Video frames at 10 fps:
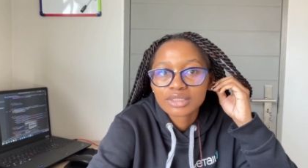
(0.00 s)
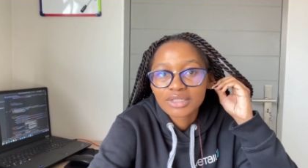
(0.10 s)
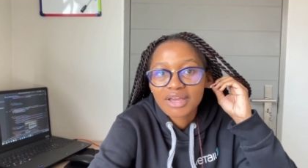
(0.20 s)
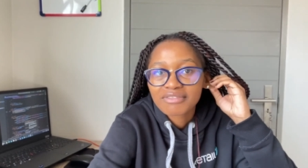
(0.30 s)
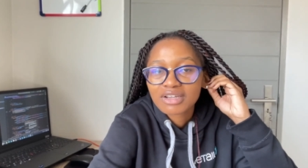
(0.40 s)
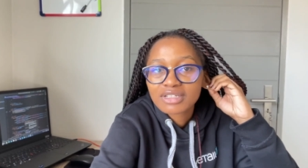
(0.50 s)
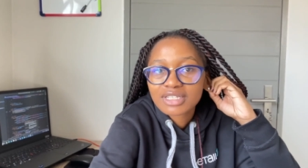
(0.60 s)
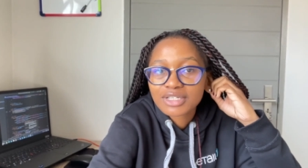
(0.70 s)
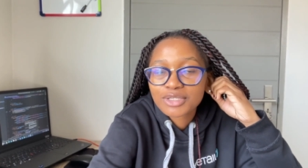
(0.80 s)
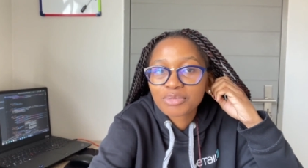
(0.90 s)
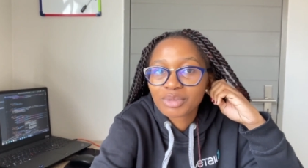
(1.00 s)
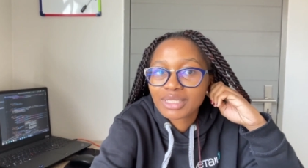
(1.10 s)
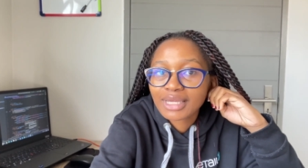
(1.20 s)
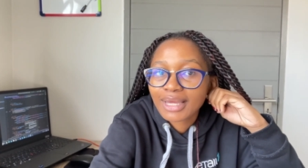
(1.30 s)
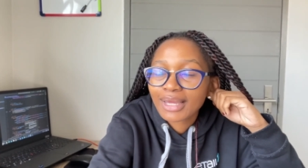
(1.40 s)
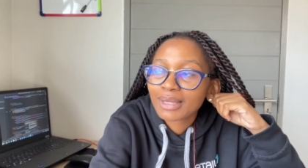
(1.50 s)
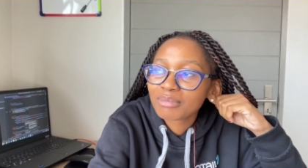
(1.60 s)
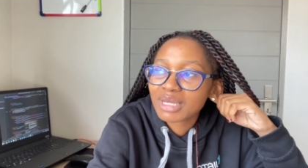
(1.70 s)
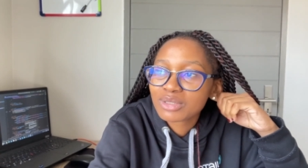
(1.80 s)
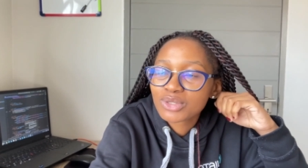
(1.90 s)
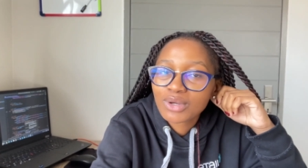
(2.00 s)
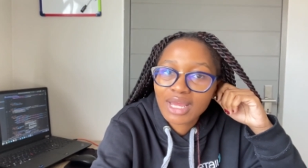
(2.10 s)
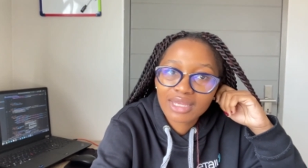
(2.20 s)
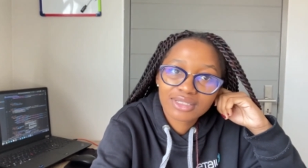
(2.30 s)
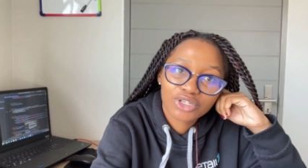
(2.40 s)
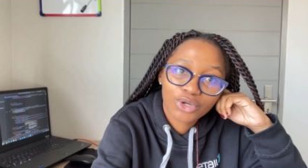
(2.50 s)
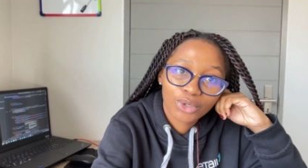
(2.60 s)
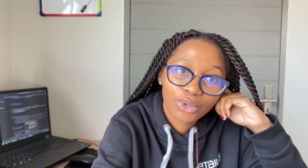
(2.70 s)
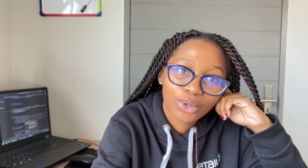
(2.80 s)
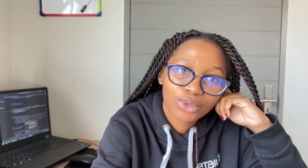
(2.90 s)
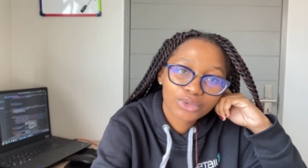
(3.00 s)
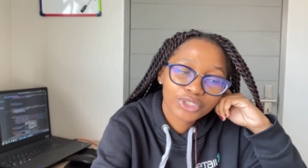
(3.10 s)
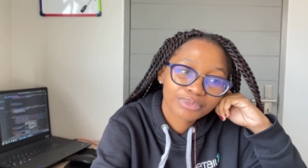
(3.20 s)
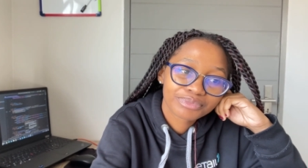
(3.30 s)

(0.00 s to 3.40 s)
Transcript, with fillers: So I volunteered to be a mentor at Girl Code.